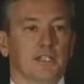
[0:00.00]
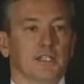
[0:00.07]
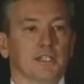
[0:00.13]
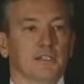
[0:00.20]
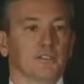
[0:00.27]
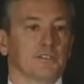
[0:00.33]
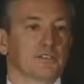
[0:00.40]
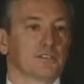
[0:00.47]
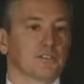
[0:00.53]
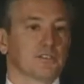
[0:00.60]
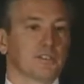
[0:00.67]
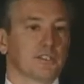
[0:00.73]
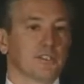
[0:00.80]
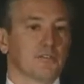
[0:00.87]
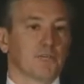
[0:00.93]
years
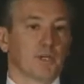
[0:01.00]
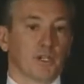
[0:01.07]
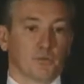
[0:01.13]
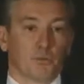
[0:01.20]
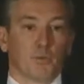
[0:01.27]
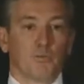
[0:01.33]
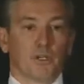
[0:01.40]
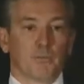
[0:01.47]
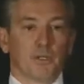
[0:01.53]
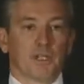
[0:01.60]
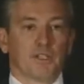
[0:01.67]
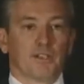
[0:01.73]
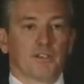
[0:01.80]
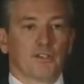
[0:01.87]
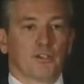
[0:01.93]
because we wanted to
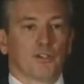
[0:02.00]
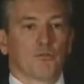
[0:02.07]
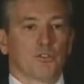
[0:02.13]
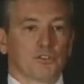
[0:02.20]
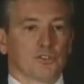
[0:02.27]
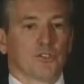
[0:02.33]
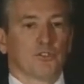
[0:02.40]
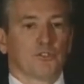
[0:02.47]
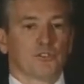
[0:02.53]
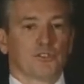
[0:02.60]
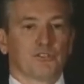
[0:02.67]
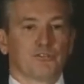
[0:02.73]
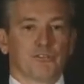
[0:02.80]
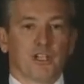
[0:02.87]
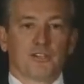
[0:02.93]
be their
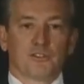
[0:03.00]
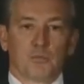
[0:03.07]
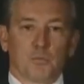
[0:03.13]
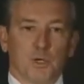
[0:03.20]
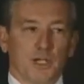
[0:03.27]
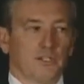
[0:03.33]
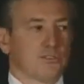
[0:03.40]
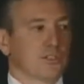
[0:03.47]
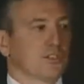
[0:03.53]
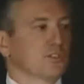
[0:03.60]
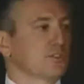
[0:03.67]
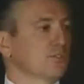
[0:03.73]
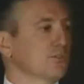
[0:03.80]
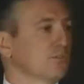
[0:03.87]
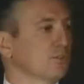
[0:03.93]
results, not their
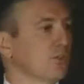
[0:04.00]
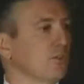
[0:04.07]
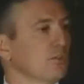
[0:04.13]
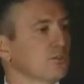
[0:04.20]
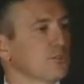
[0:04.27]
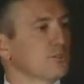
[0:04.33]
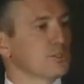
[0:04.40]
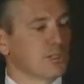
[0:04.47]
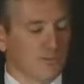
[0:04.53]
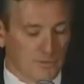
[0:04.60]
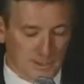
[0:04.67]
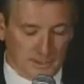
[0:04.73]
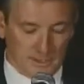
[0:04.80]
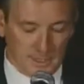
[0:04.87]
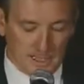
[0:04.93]
predecessors' results and stuff
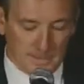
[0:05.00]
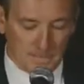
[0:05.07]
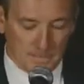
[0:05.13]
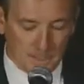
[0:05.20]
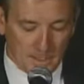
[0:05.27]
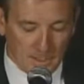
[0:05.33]
like that.